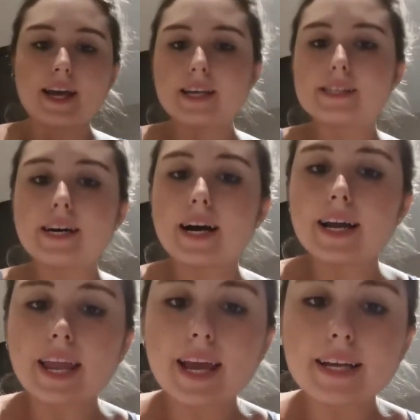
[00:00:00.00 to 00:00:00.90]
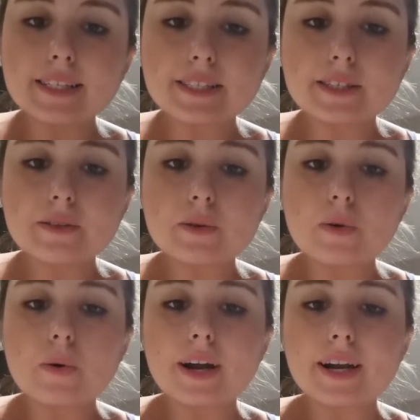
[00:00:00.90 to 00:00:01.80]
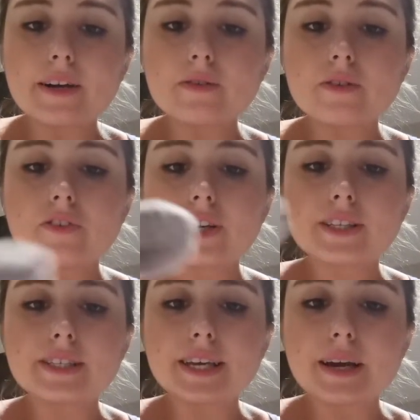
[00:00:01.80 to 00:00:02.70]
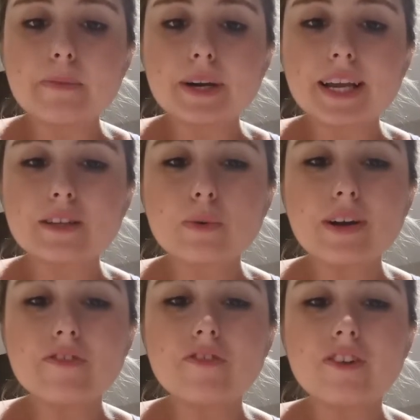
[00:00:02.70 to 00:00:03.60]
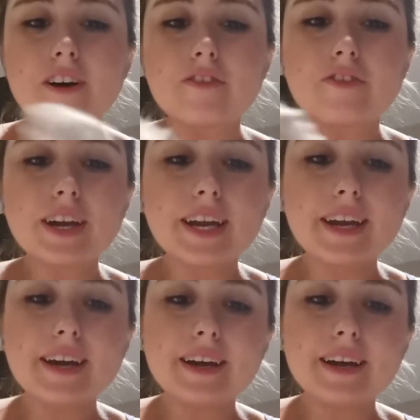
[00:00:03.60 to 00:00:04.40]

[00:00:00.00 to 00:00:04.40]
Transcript: is that it gets quite, I don't know if you can see it, but it gets quite fluffy.